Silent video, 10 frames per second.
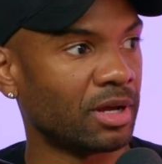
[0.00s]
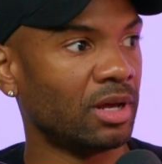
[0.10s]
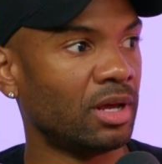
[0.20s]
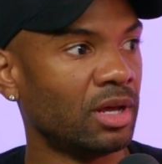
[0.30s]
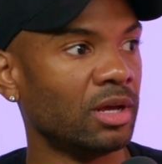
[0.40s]

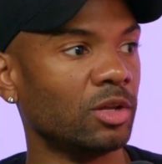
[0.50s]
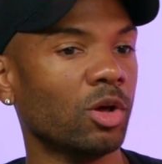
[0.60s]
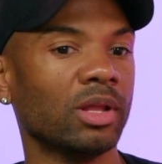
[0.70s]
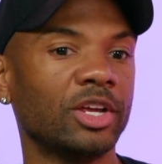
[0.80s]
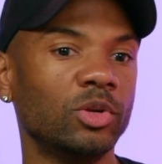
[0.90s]
You know,
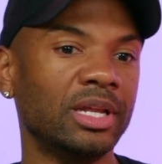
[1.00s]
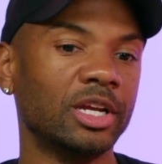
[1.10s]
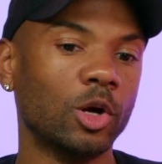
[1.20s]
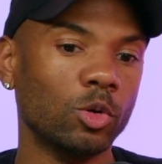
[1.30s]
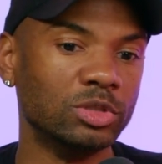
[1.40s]
like you need to
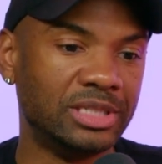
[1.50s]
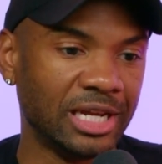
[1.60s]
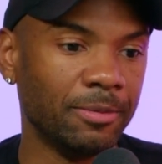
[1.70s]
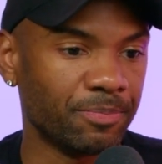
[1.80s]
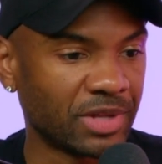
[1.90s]
go deep